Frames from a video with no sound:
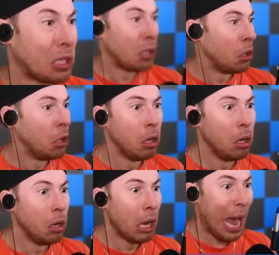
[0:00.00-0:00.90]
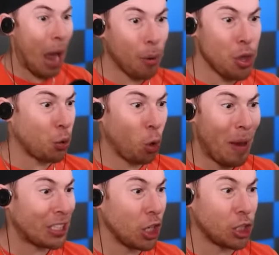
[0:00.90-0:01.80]
Simple one. How are the
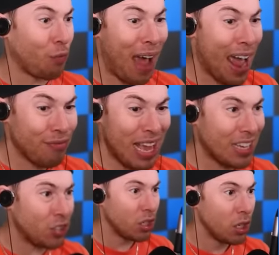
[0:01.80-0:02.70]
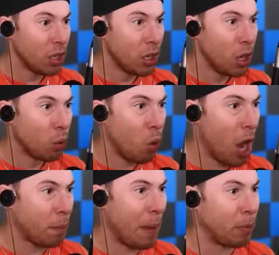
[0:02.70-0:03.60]
crewmen going to survive this?
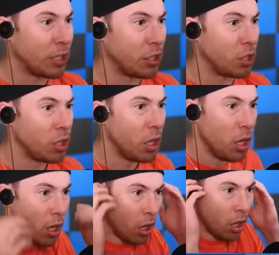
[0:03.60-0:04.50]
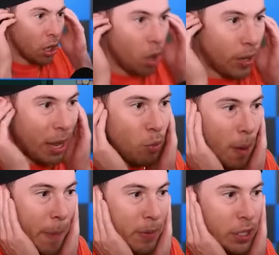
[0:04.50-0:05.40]
Rock, paper, scissors. Okay,
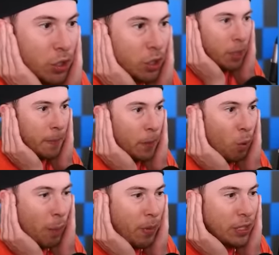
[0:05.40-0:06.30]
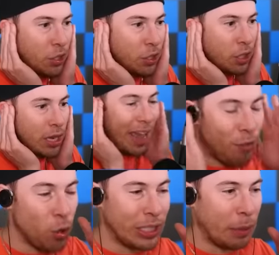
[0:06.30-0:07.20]
rock, paper, scissors. Rock, paper, scissors.
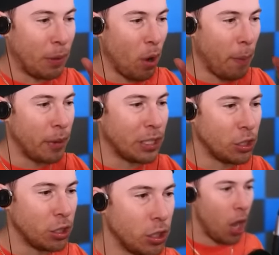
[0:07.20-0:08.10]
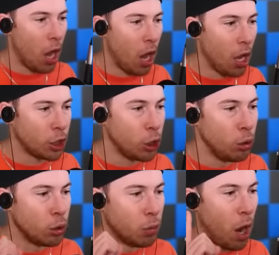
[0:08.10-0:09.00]
Everyone knows how to play rock, paper, scissors. Uh,
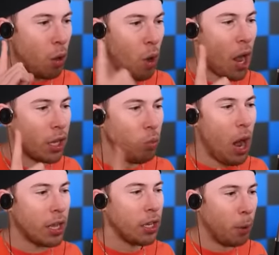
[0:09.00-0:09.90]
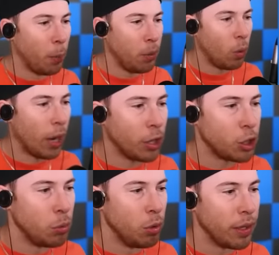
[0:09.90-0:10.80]
choose uh, rock. Rock. Purple. Why
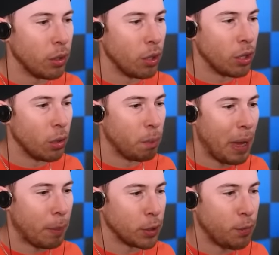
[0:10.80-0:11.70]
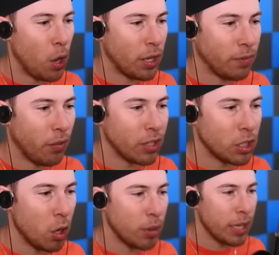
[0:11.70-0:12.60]
aren't you moving? Uh, the paper's falling very
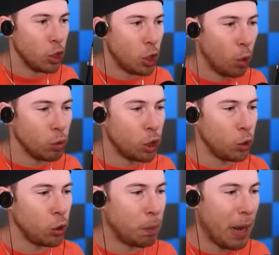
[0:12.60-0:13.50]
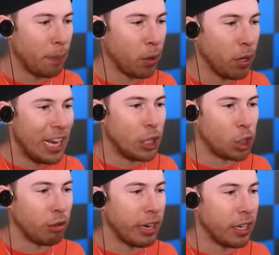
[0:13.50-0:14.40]
slowly. Don't choose paper. It's a
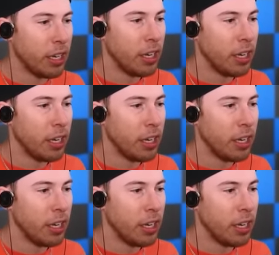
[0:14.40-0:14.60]
trick.